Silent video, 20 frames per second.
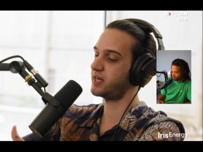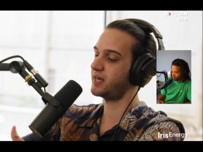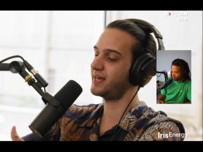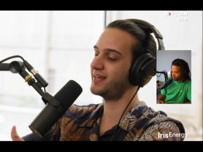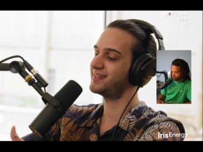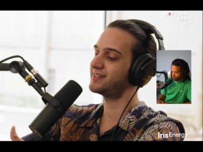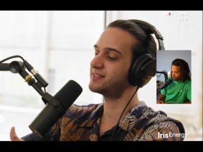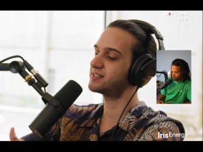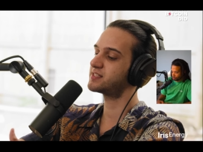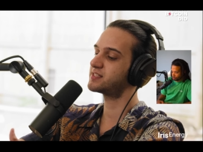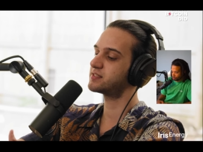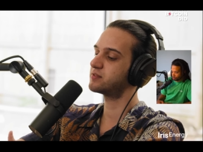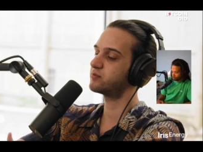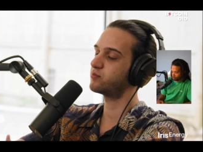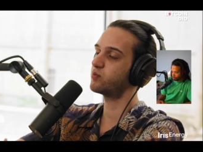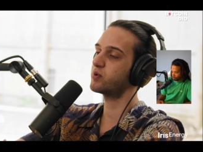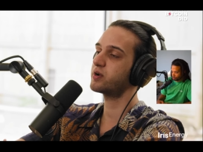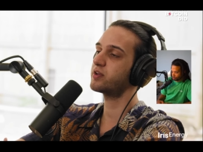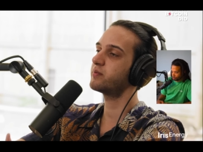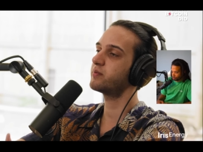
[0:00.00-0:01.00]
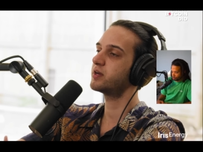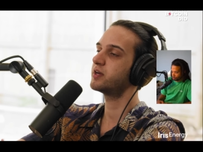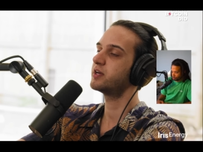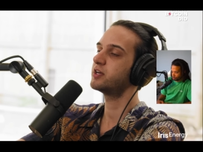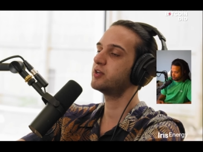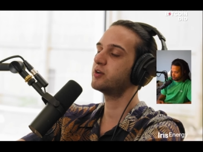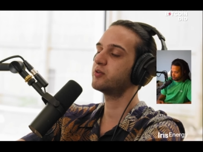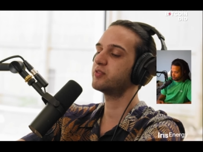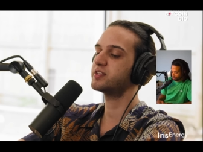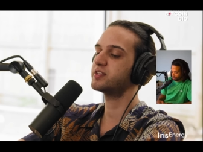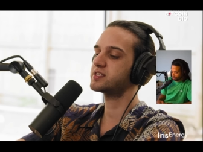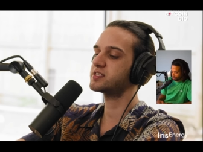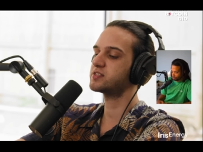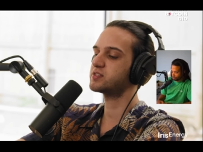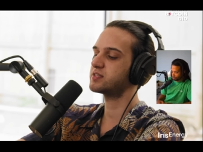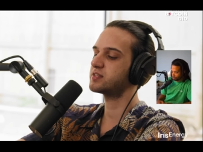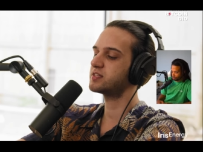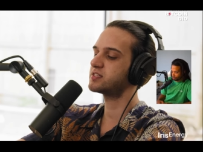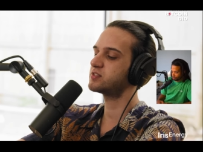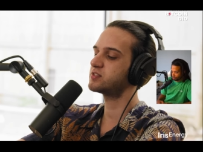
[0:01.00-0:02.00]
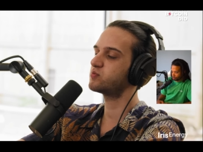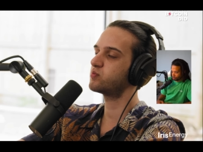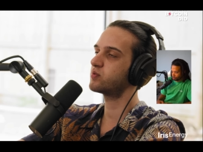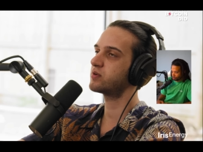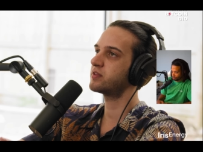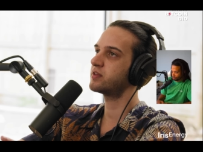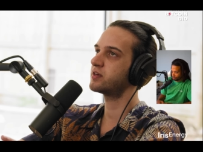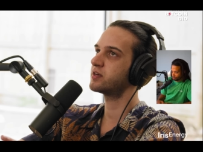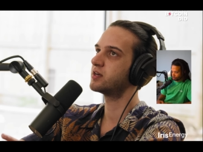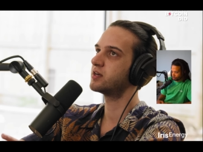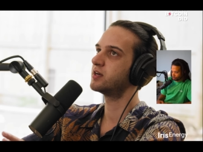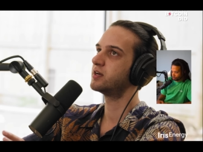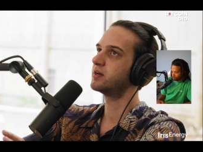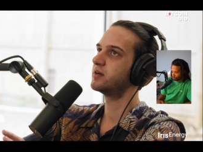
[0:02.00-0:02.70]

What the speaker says: This is one of the